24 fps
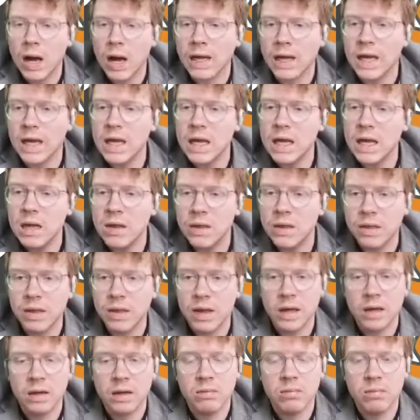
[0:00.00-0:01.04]
A key
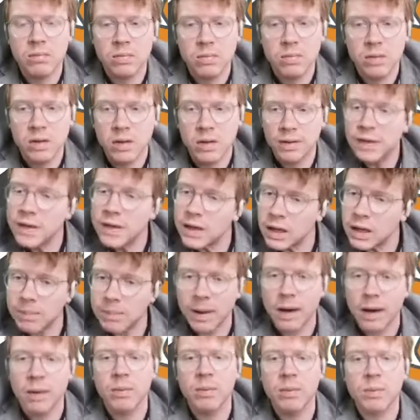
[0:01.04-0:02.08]
thing to think
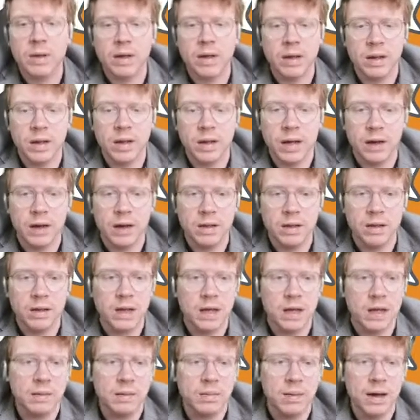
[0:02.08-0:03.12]
about when we're
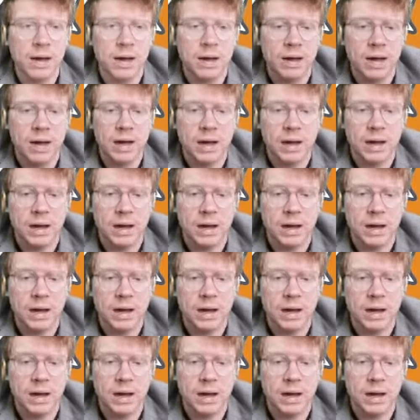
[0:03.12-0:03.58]
thinking about